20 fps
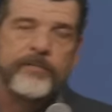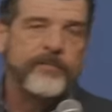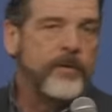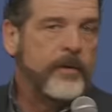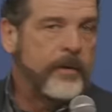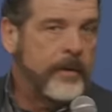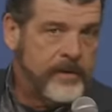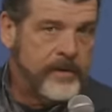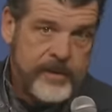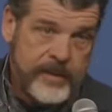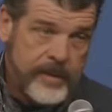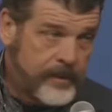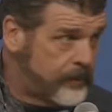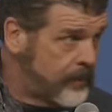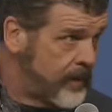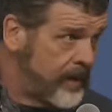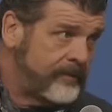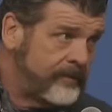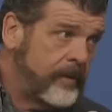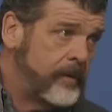you didn't see
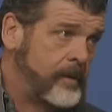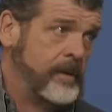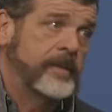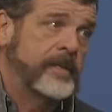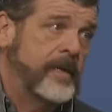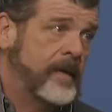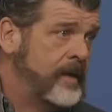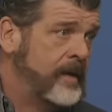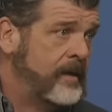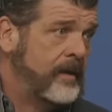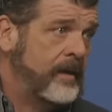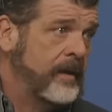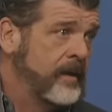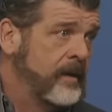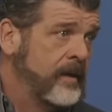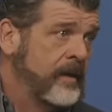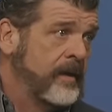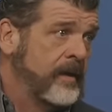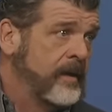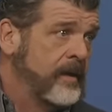what I've already done,
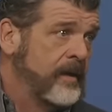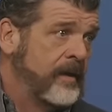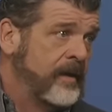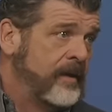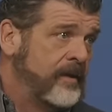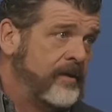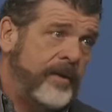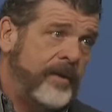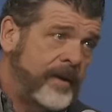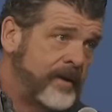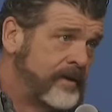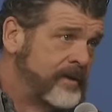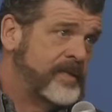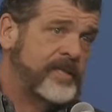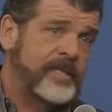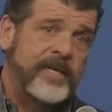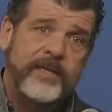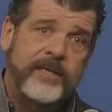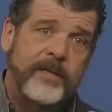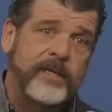you ain't going to
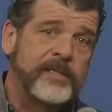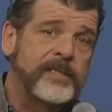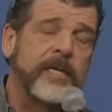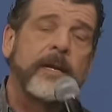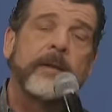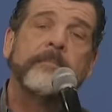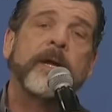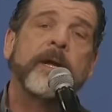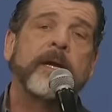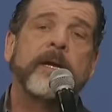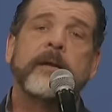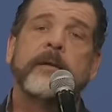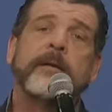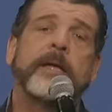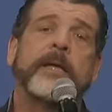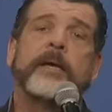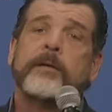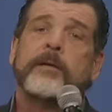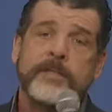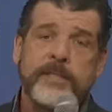see this, and I'm not here
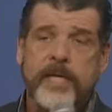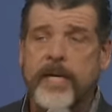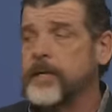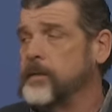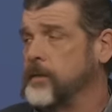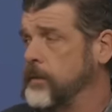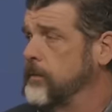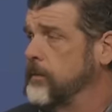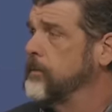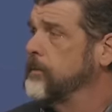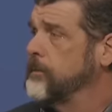to entertain you.